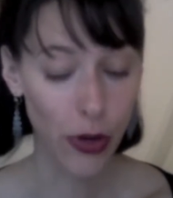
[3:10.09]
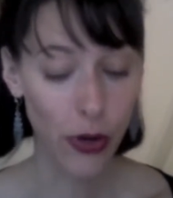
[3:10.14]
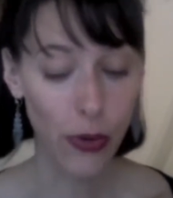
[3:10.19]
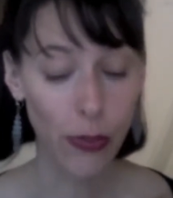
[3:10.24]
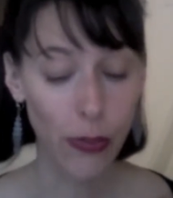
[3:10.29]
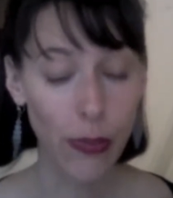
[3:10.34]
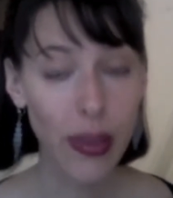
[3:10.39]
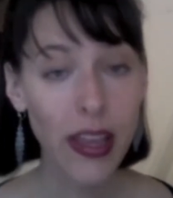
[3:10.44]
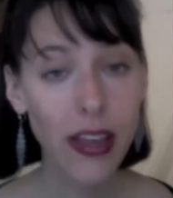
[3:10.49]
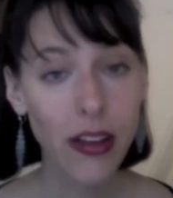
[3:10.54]

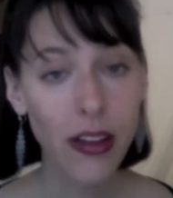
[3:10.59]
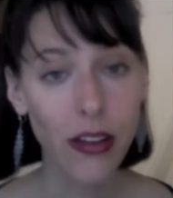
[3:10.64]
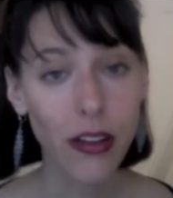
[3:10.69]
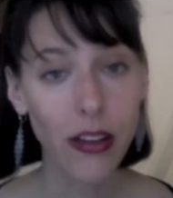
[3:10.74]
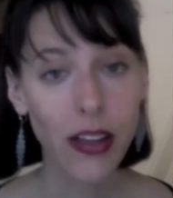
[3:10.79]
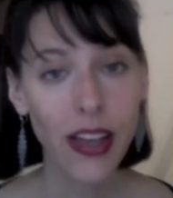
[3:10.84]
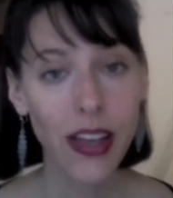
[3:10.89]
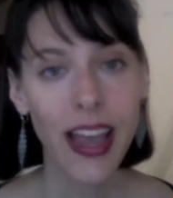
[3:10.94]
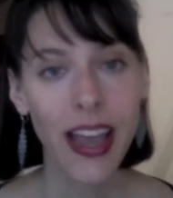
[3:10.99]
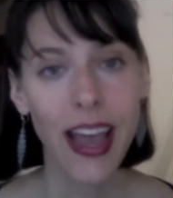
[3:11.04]
meal
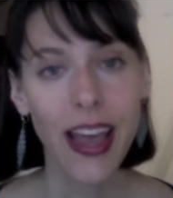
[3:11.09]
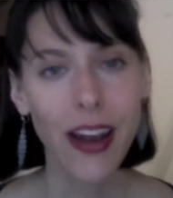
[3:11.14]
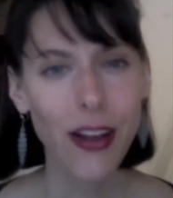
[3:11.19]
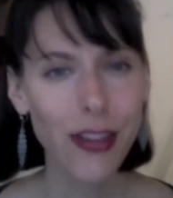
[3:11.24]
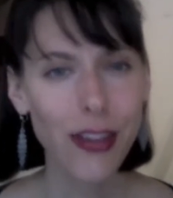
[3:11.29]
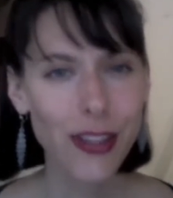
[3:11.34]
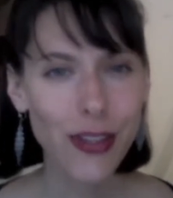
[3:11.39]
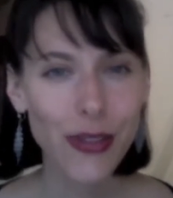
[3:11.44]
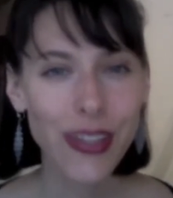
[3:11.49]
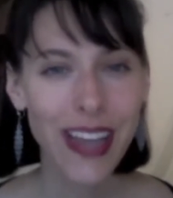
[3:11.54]
and
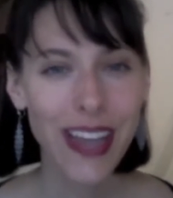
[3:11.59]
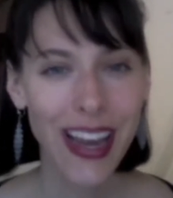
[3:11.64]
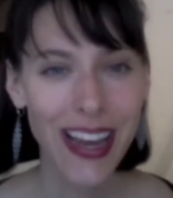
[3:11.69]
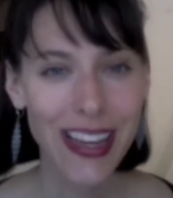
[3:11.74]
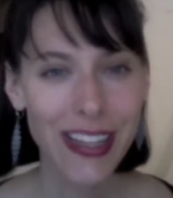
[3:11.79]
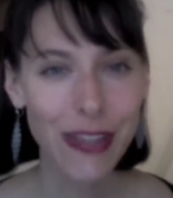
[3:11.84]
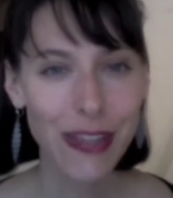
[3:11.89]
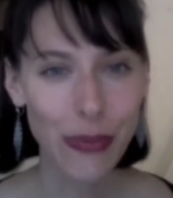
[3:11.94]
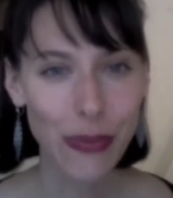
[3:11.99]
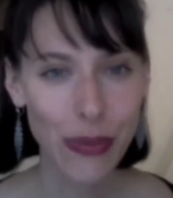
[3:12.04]
also
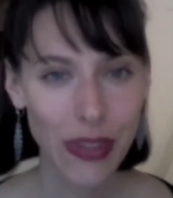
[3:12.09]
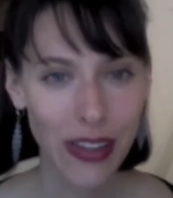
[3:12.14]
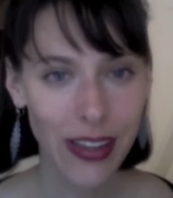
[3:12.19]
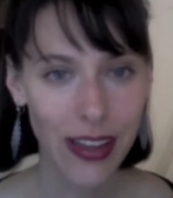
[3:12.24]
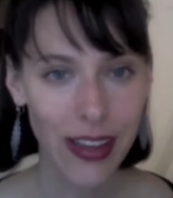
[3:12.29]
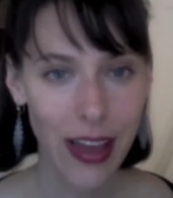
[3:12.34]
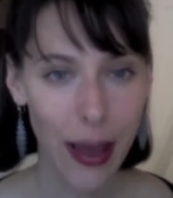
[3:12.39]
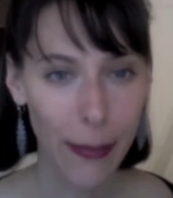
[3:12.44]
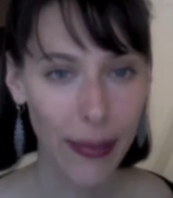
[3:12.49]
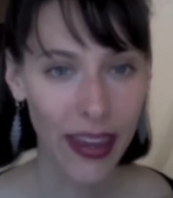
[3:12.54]
taste really
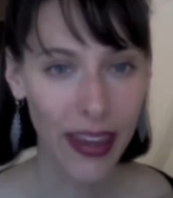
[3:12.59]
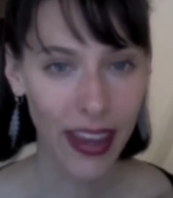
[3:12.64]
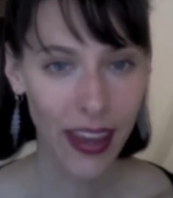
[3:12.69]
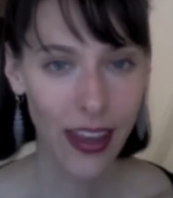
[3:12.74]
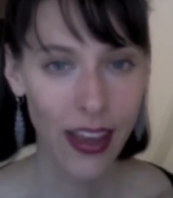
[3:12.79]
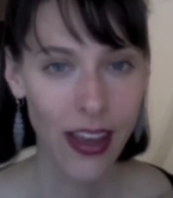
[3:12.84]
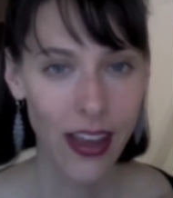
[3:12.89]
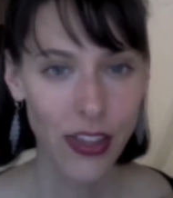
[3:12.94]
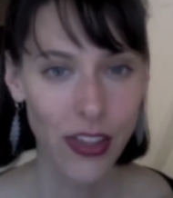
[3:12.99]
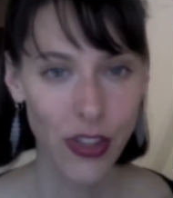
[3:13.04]
yummy,
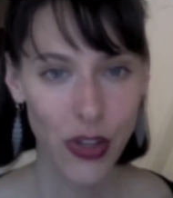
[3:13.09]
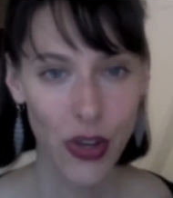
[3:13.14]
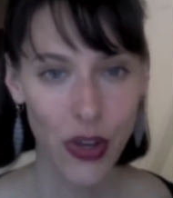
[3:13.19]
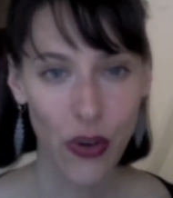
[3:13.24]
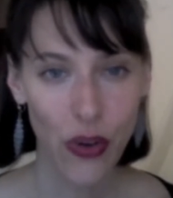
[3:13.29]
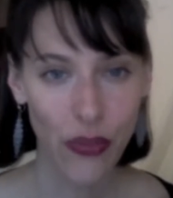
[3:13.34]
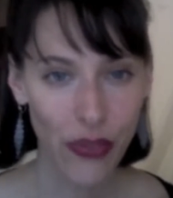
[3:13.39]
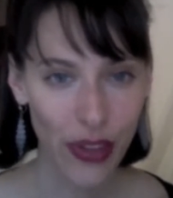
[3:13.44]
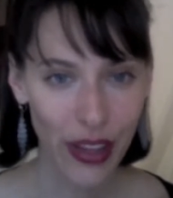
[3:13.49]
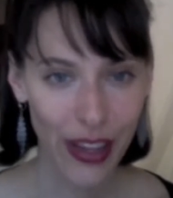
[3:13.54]
so you
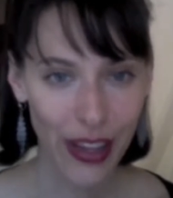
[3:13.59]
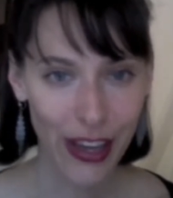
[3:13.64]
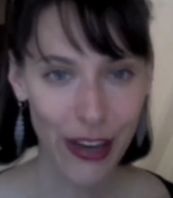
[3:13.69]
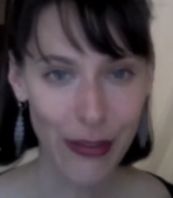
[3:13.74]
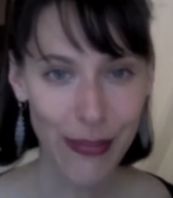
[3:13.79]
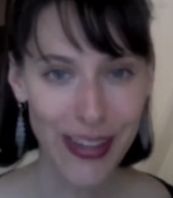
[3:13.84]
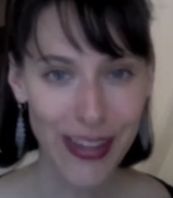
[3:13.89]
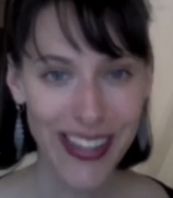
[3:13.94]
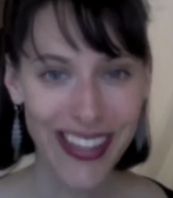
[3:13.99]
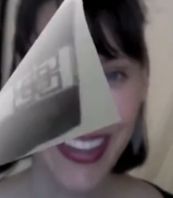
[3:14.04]
don't feel like you're
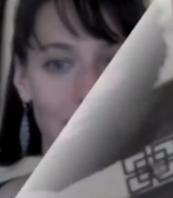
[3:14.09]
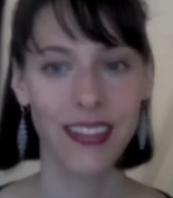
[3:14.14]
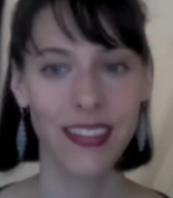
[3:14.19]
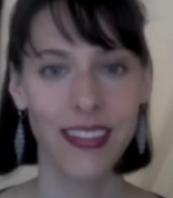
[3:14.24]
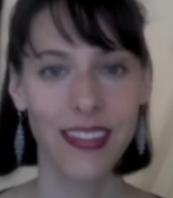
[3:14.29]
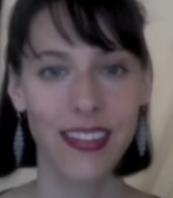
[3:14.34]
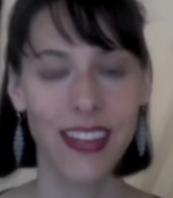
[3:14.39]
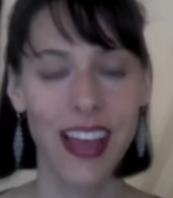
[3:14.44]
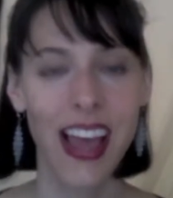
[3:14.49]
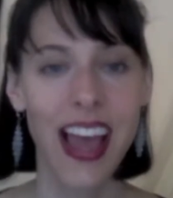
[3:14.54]
missing
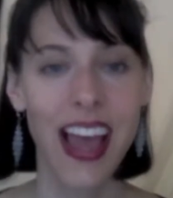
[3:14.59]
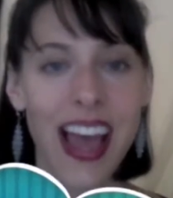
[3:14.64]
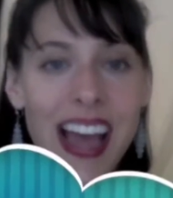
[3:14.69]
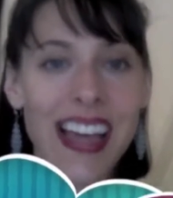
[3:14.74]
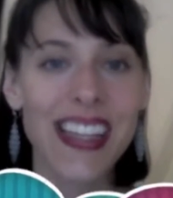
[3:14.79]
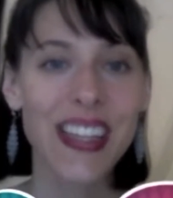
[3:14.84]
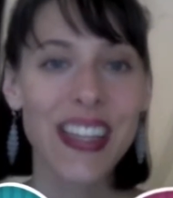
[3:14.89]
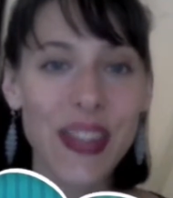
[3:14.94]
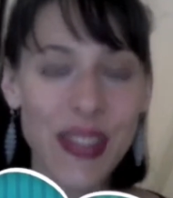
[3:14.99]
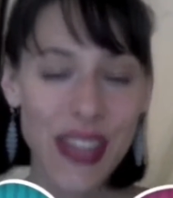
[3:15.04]
out.
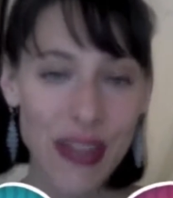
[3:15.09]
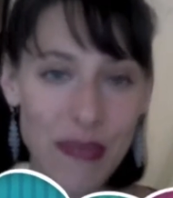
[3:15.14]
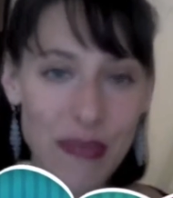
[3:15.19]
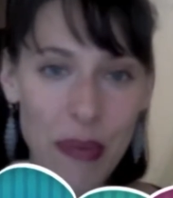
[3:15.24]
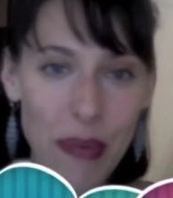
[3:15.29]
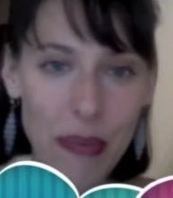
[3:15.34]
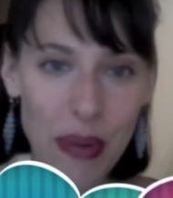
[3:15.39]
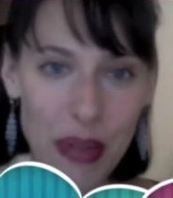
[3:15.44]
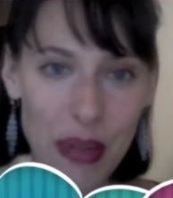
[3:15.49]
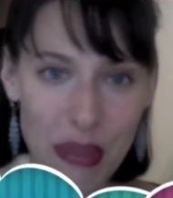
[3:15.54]
So tip
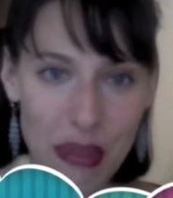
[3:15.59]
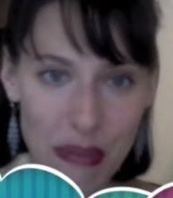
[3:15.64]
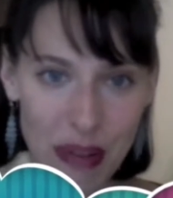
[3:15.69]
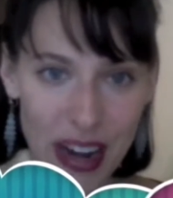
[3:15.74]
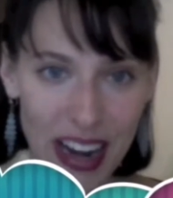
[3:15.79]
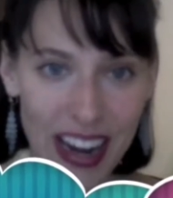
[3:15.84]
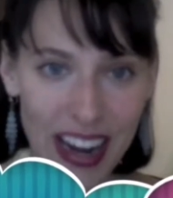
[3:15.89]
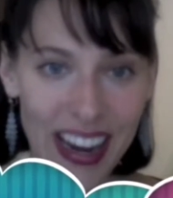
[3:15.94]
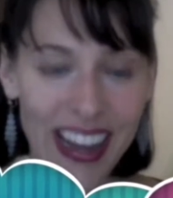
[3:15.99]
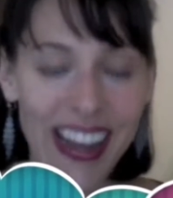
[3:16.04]
number
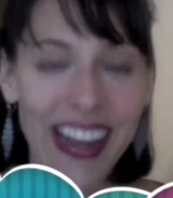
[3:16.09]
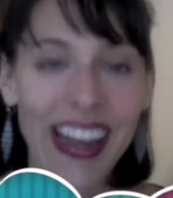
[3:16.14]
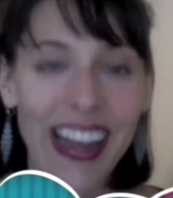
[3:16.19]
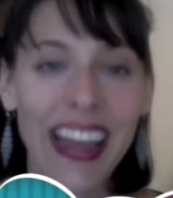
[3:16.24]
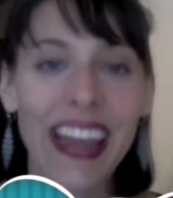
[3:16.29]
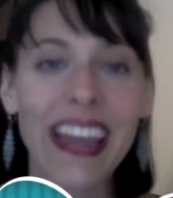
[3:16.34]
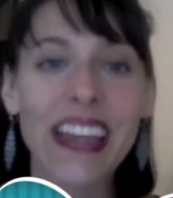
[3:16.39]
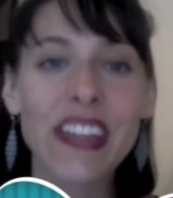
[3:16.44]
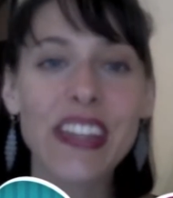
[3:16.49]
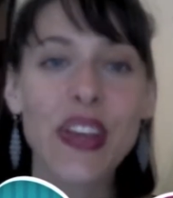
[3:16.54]
3
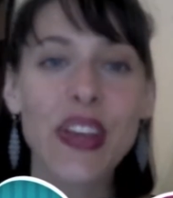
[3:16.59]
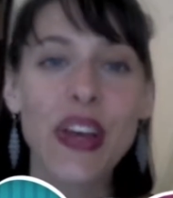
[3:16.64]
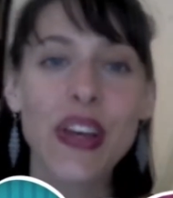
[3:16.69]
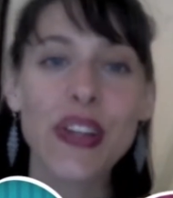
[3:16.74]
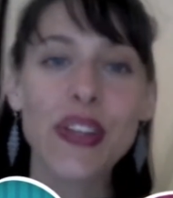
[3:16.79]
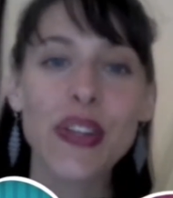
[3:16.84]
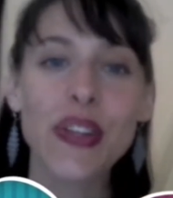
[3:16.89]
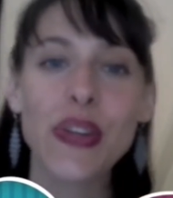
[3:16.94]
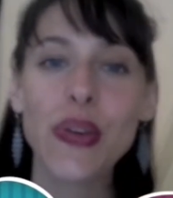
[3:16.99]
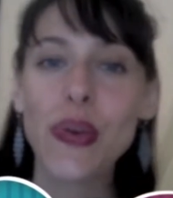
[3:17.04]
is
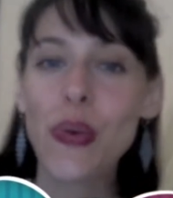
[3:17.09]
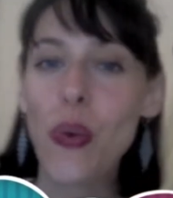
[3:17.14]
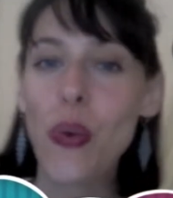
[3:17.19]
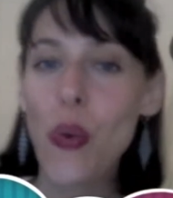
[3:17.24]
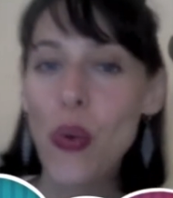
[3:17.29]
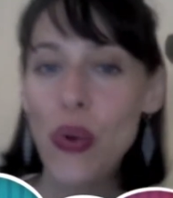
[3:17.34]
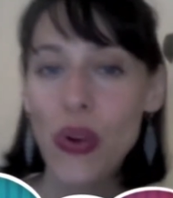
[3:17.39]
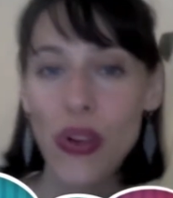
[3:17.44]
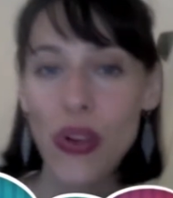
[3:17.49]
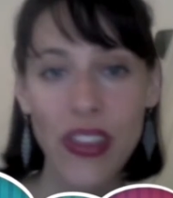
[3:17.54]
to
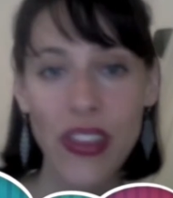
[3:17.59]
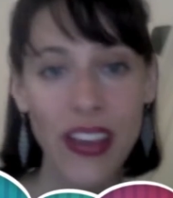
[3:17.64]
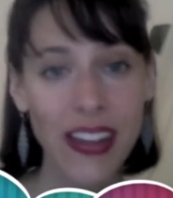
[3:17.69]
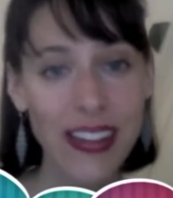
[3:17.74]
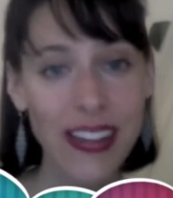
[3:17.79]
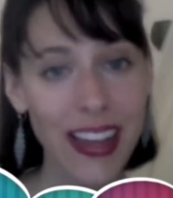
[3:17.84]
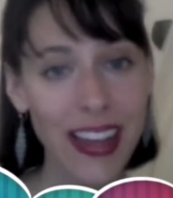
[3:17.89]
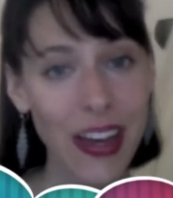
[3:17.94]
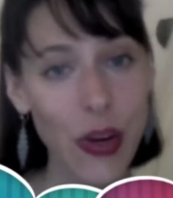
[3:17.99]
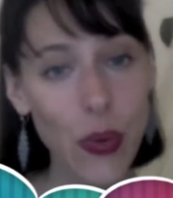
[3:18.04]
order things
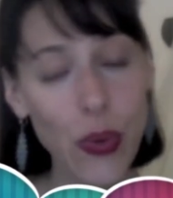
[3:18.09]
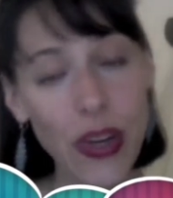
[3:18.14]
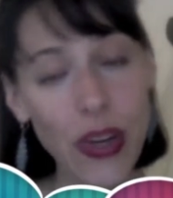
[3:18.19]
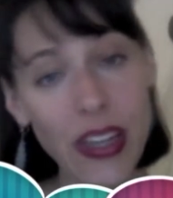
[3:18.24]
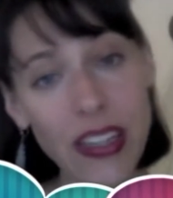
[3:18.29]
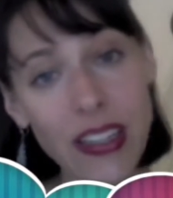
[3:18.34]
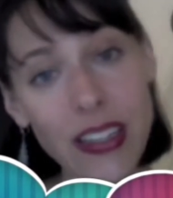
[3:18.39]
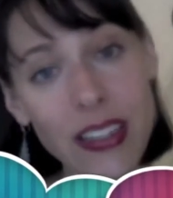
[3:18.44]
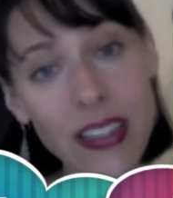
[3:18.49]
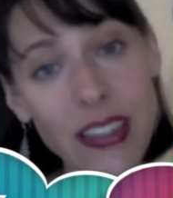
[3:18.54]
like
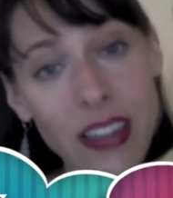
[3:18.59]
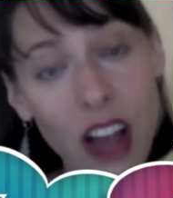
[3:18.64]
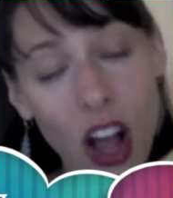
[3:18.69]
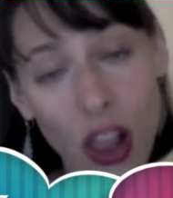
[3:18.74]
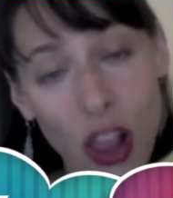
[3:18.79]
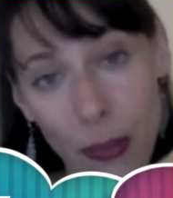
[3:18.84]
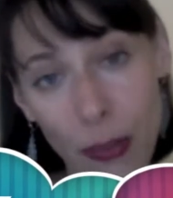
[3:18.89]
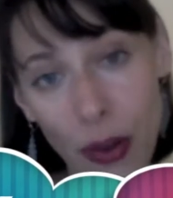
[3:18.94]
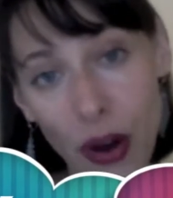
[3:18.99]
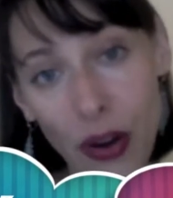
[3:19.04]
grilled
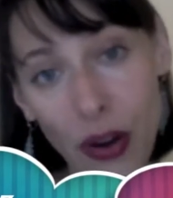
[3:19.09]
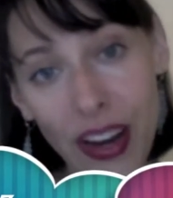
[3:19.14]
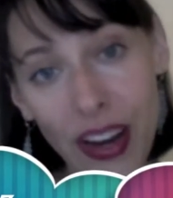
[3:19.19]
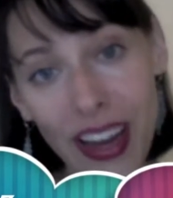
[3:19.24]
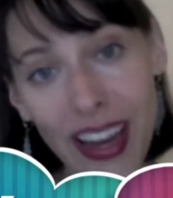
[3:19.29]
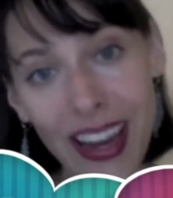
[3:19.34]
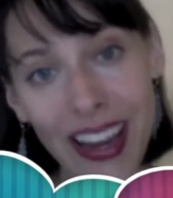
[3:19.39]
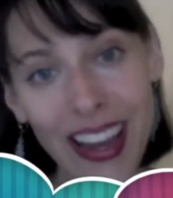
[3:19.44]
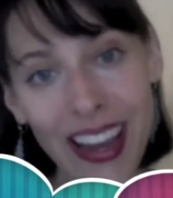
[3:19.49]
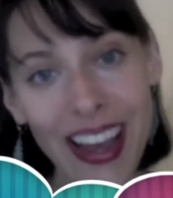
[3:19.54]

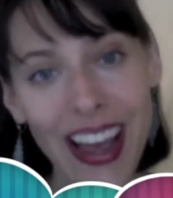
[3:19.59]
calamari.